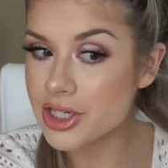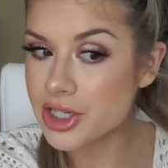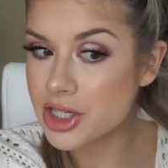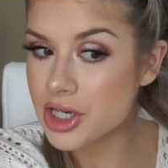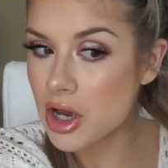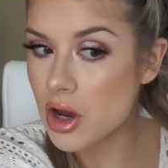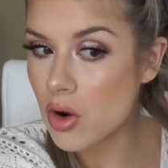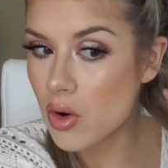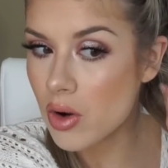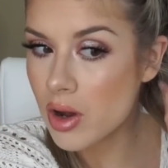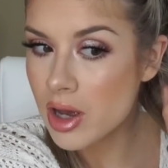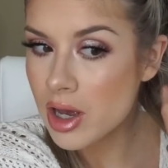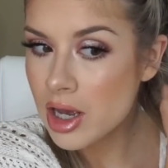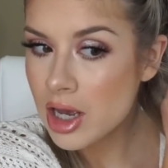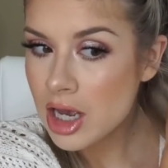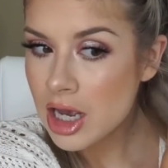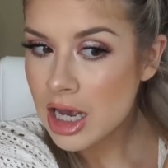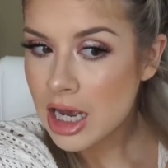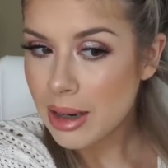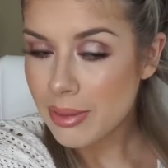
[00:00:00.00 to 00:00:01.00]
So
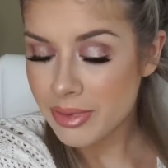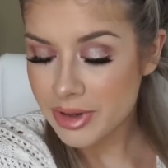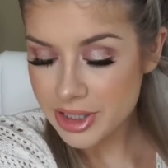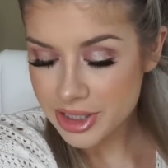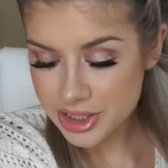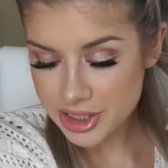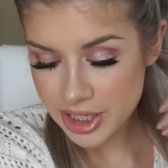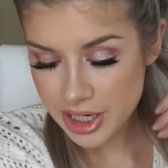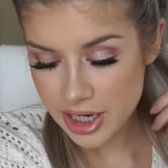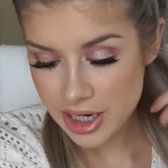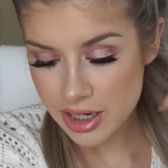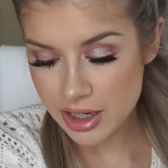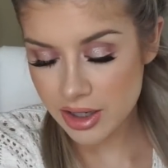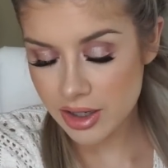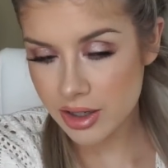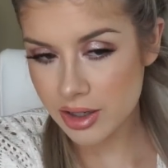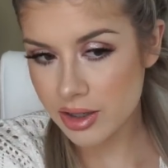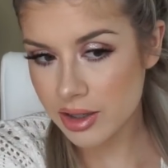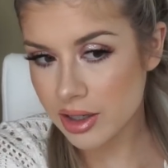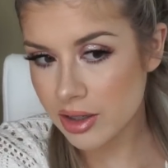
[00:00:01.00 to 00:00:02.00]
I'm gonna
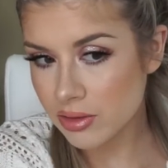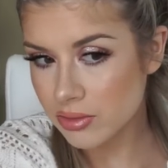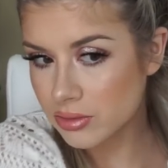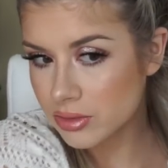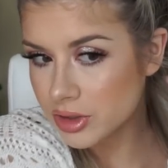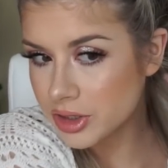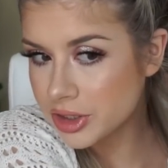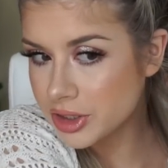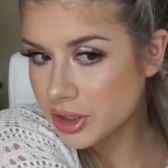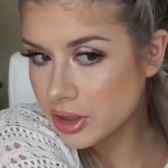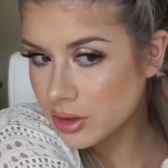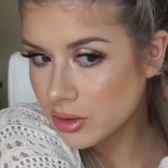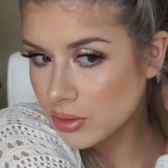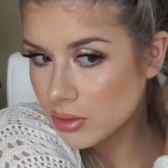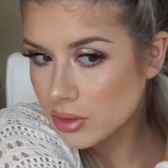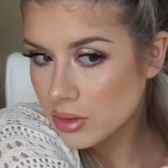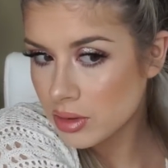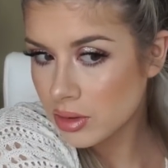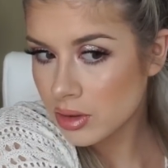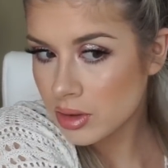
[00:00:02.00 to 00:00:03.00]
take, I don't really
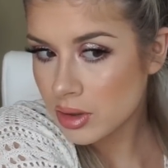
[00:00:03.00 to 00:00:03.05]
know.